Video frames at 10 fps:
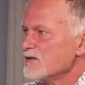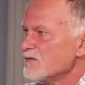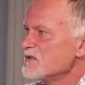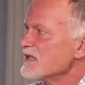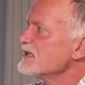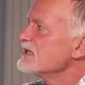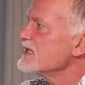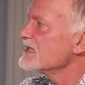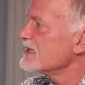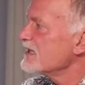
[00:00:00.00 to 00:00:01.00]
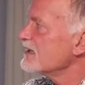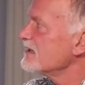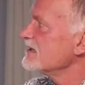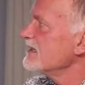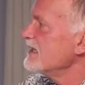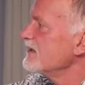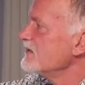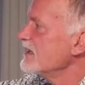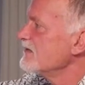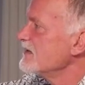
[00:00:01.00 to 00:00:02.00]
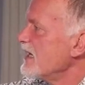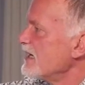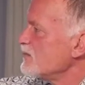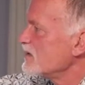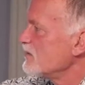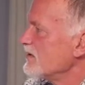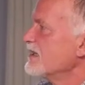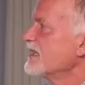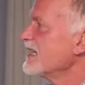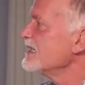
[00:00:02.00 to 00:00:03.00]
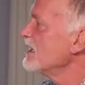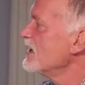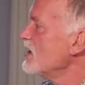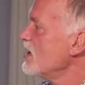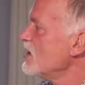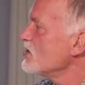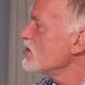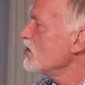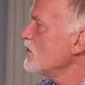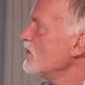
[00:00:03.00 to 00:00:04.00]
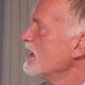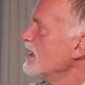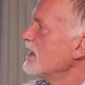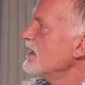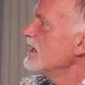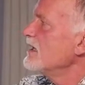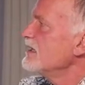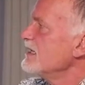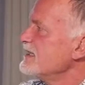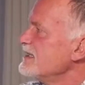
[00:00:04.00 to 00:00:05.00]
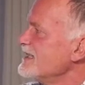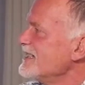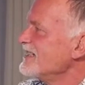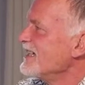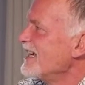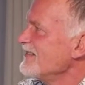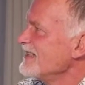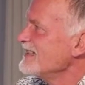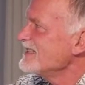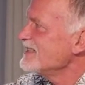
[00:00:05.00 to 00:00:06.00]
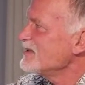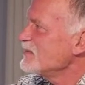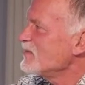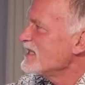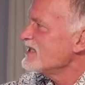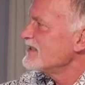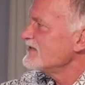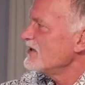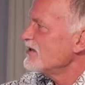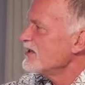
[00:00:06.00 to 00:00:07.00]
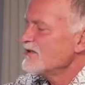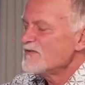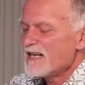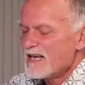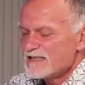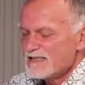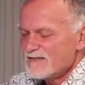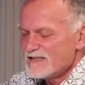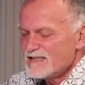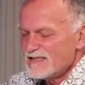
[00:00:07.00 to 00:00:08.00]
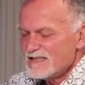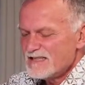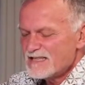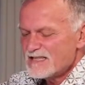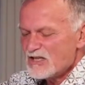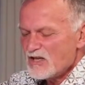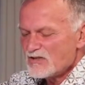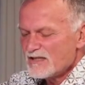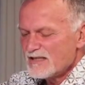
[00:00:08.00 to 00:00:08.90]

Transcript: object is a circle. Here we have the hyperbola, right? So it's, I think the special theory of relativity is not